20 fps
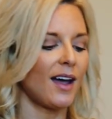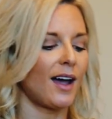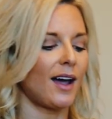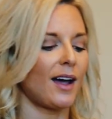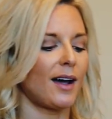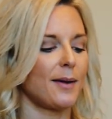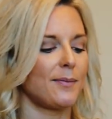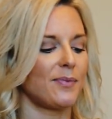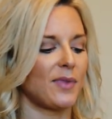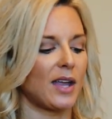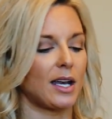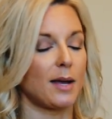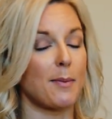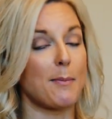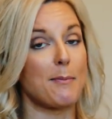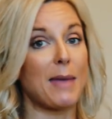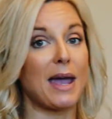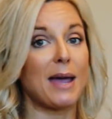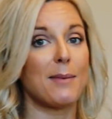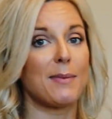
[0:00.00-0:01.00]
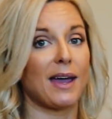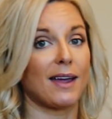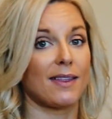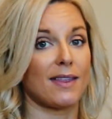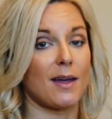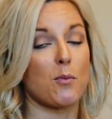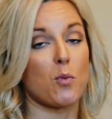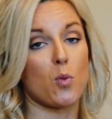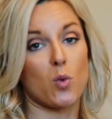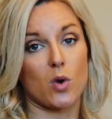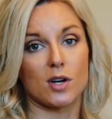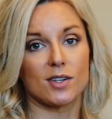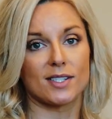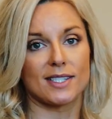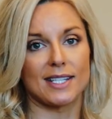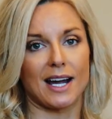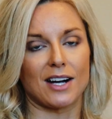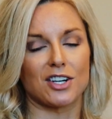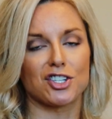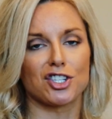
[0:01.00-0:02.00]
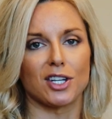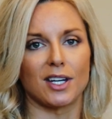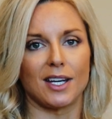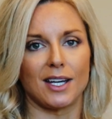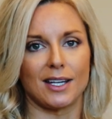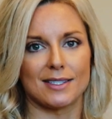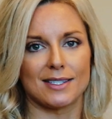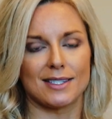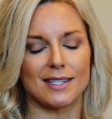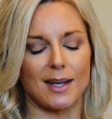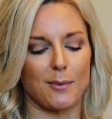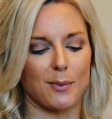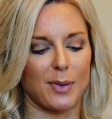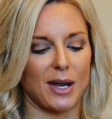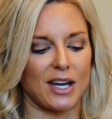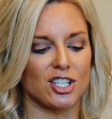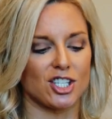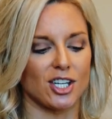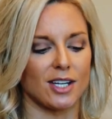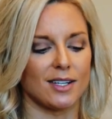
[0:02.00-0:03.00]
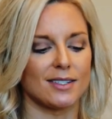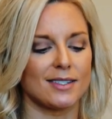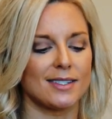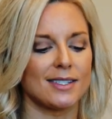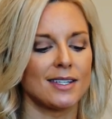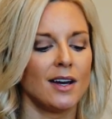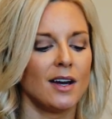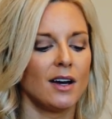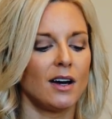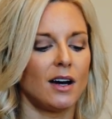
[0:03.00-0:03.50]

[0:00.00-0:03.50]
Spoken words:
and it may make them worse actually in some patients.